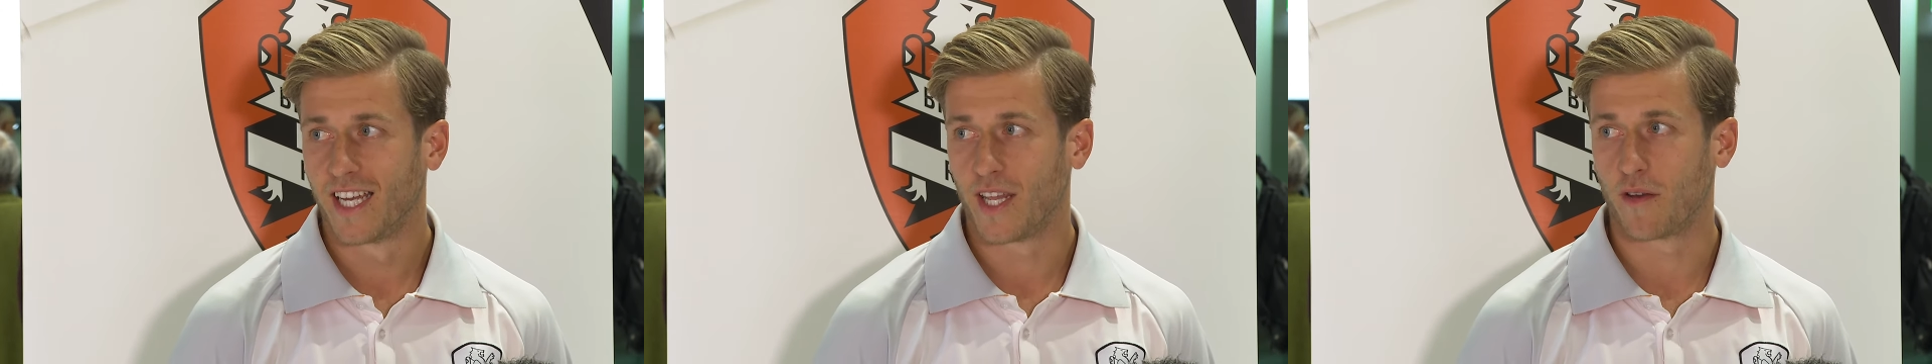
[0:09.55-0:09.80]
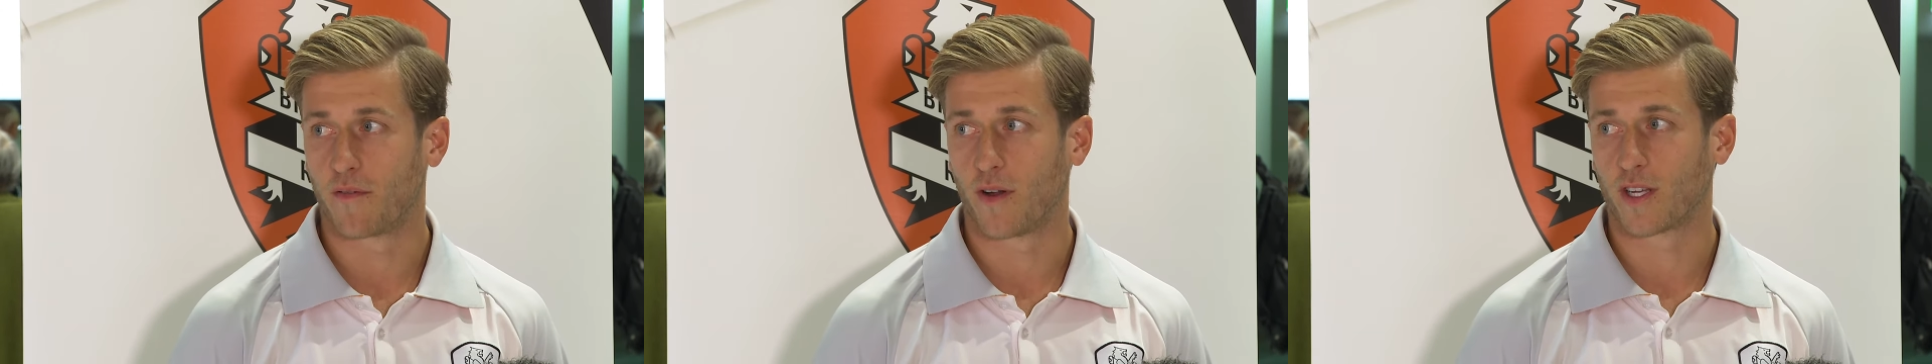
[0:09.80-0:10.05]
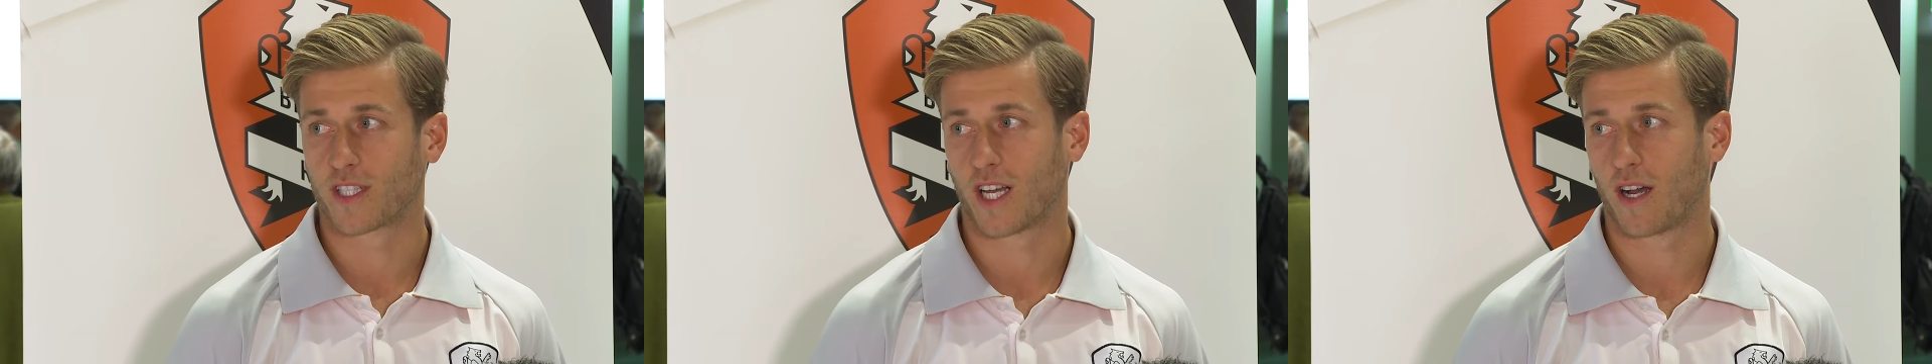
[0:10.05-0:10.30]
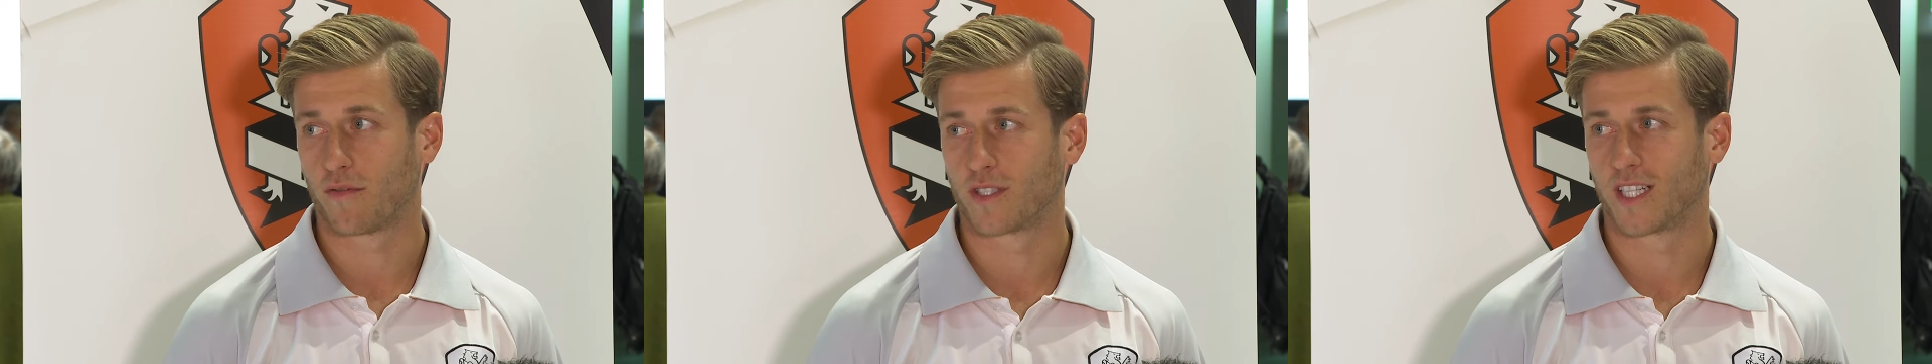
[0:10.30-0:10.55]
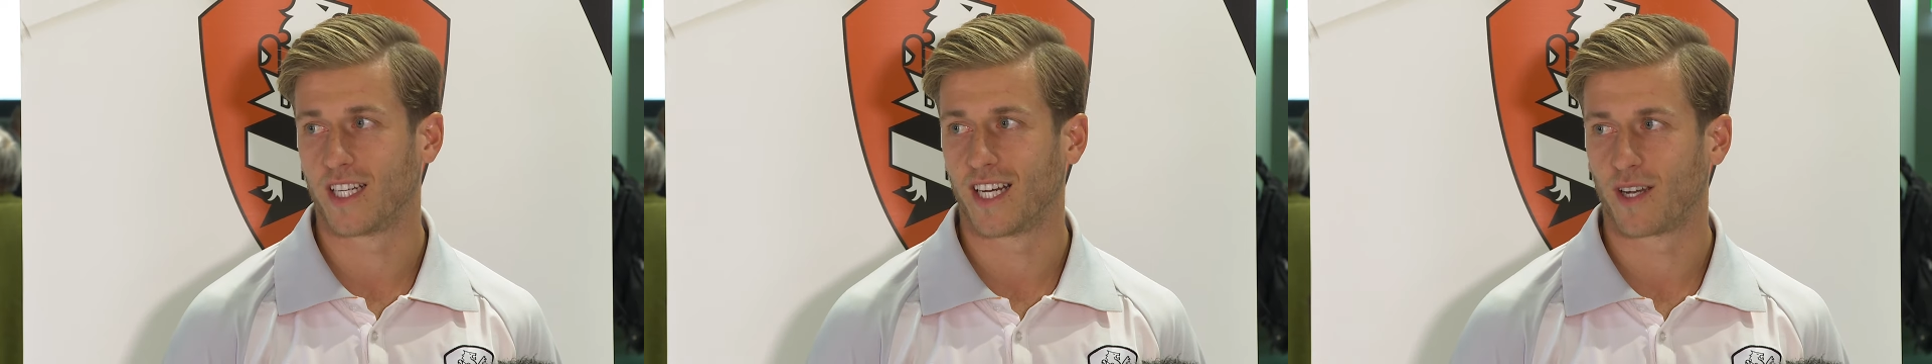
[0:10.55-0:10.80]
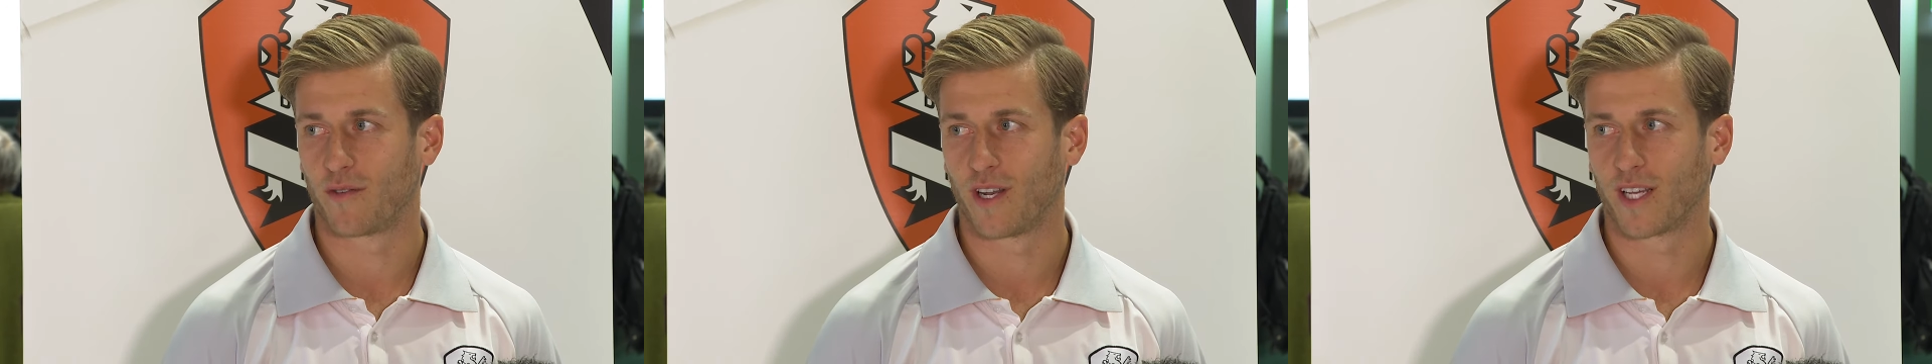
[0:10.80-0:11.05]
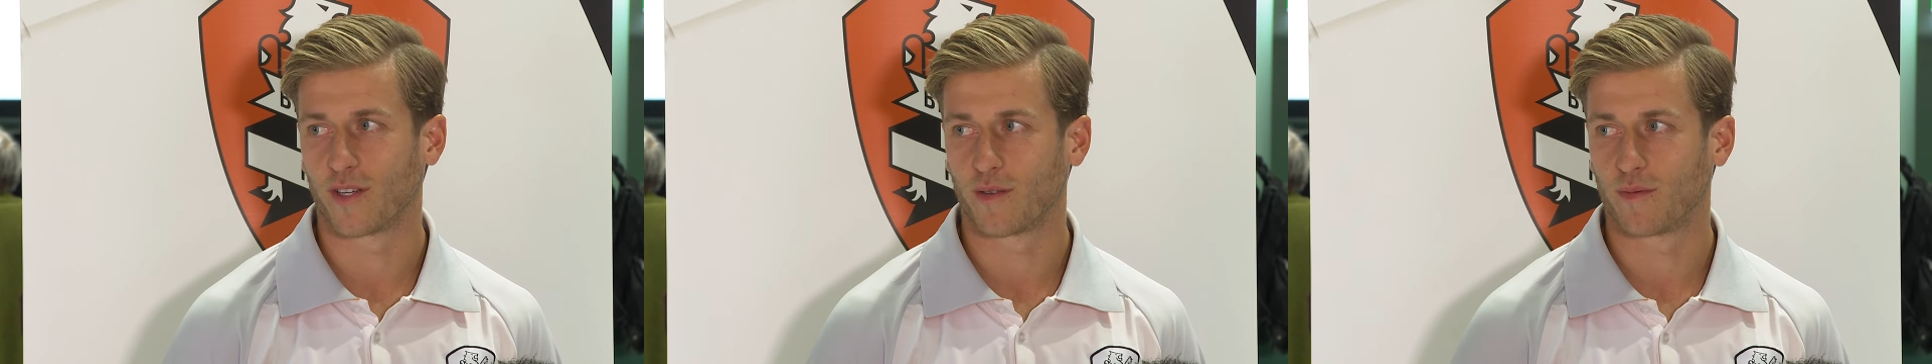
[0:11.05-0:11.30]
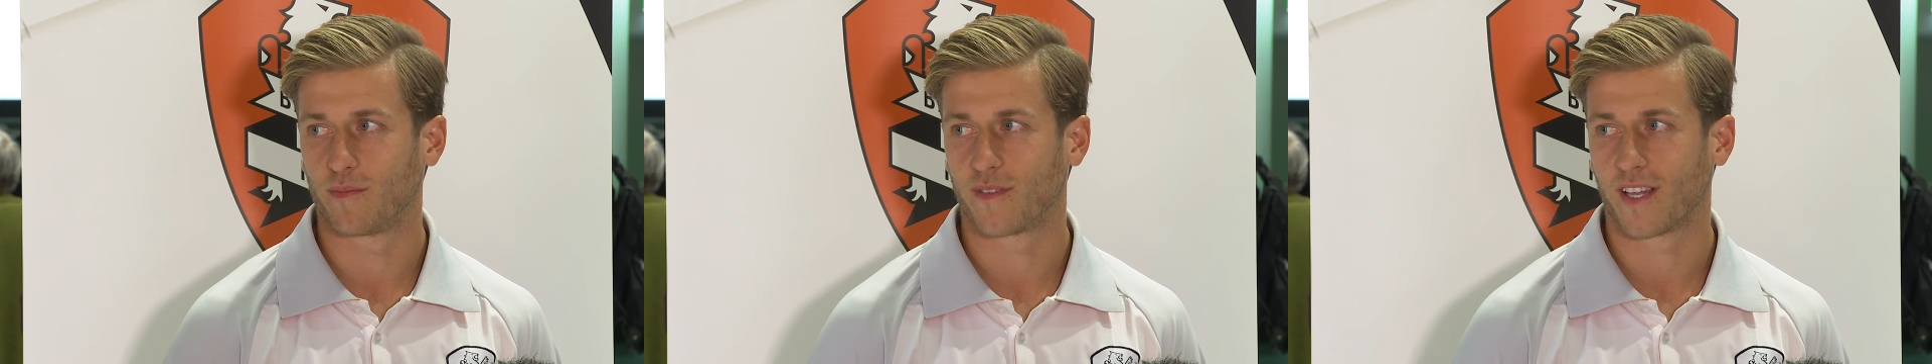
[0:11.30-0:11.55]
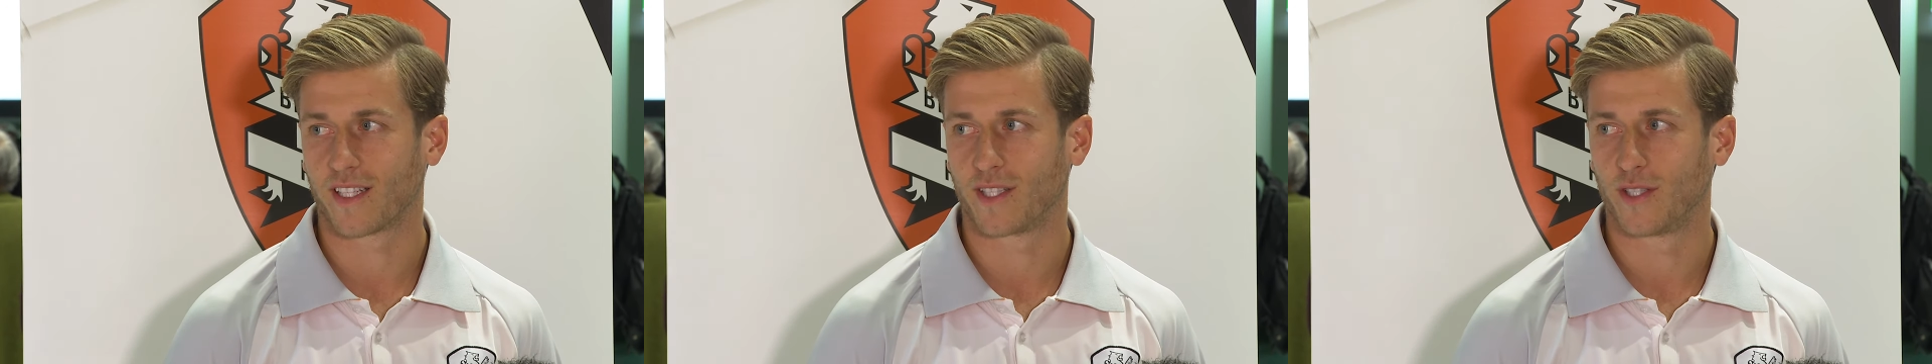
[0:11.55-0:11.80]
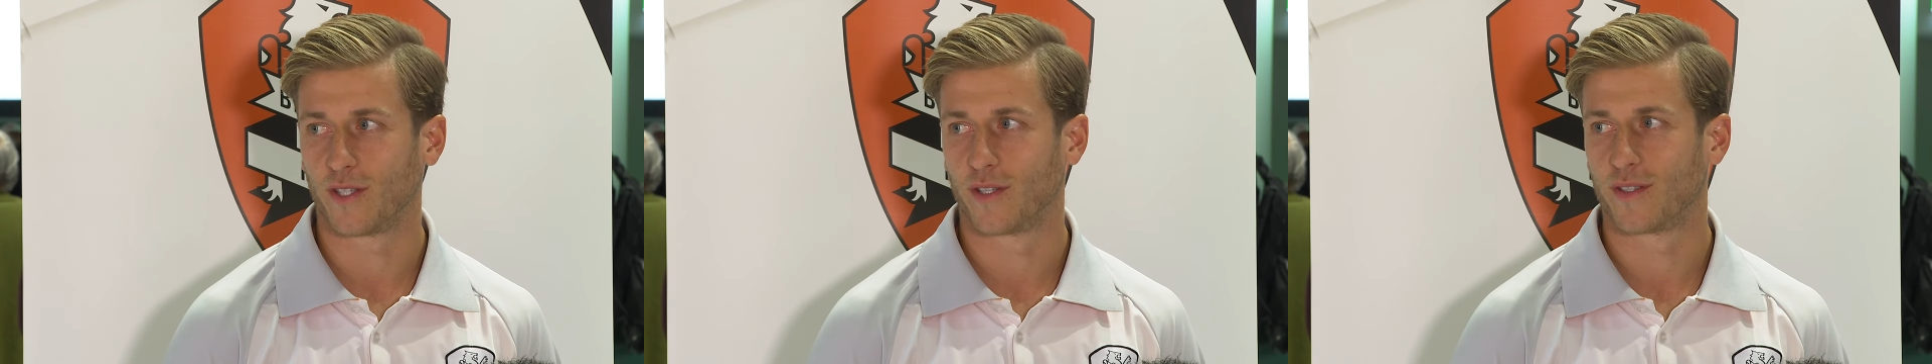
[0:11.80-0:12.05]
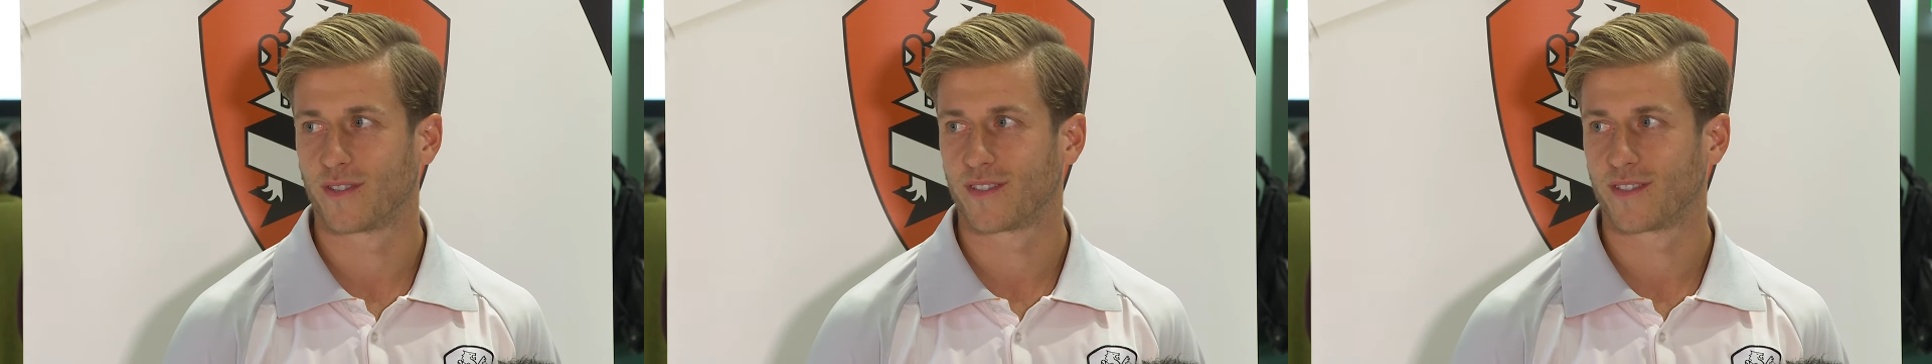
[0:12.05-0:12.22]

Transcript: in the first half was a really good thing to do.